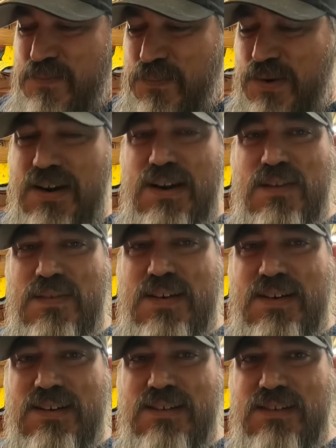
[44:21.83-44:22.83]
Bring it over
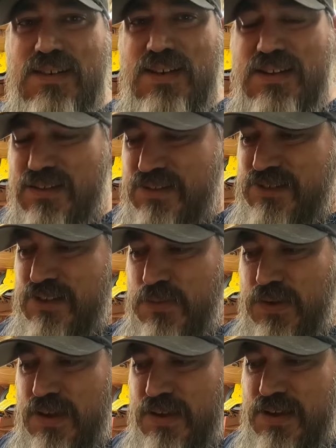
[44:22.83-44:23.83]
here and see if
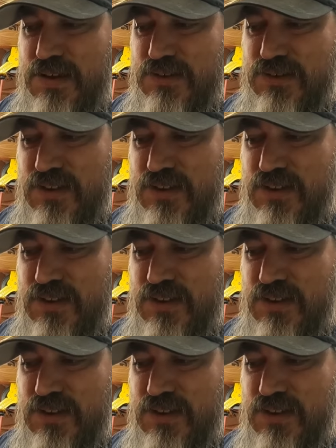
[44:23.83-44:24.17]
we can't get her